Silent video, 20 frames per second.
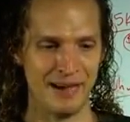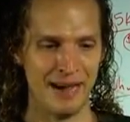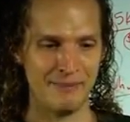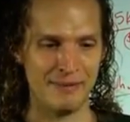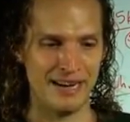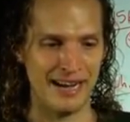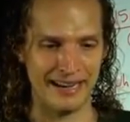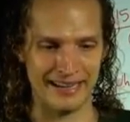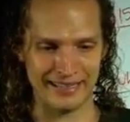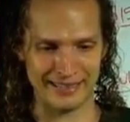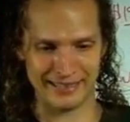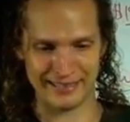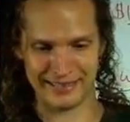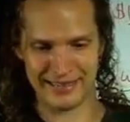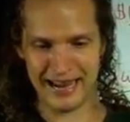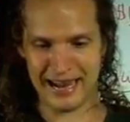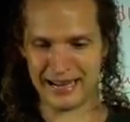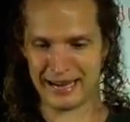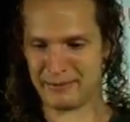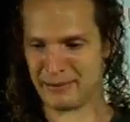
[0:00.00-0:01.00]
I mean, I could just
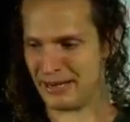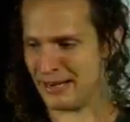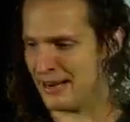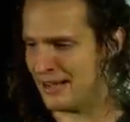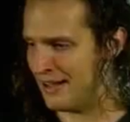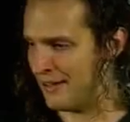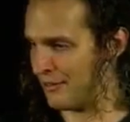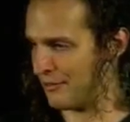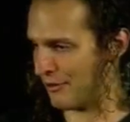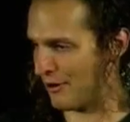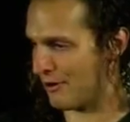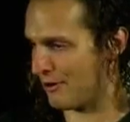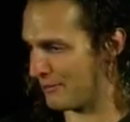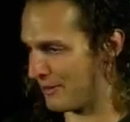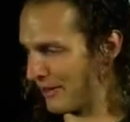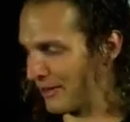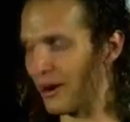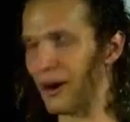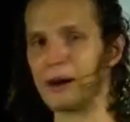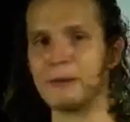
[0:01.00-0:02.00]
take him and throw him
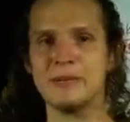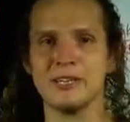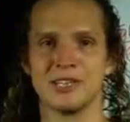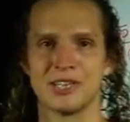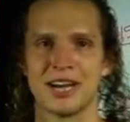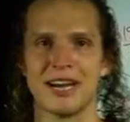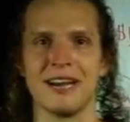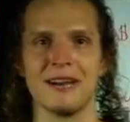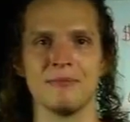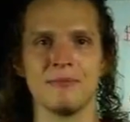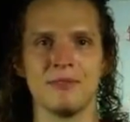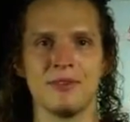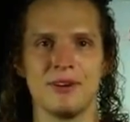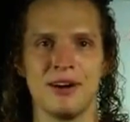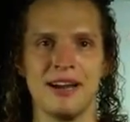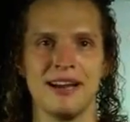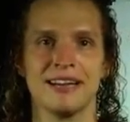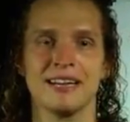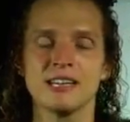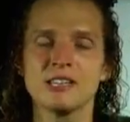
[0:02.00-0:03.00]
in a garbage can,
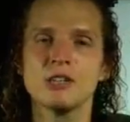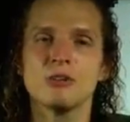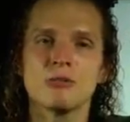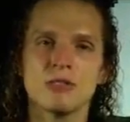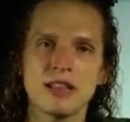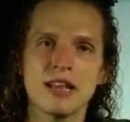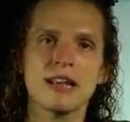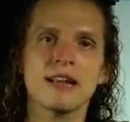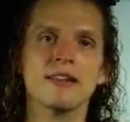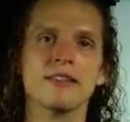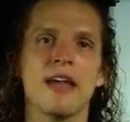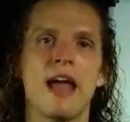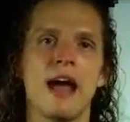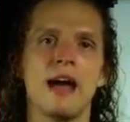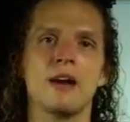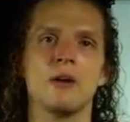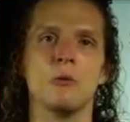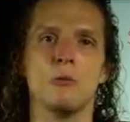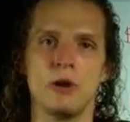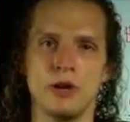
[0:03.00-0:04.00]
right? Because you think
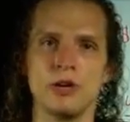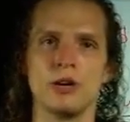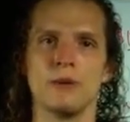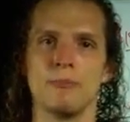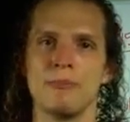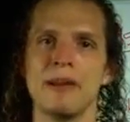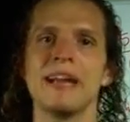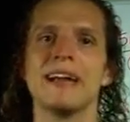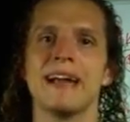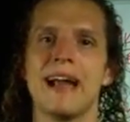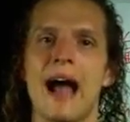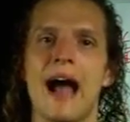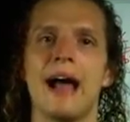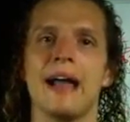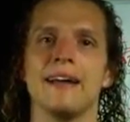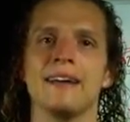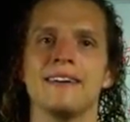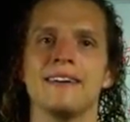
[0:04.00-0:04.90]
that when you're a big guy,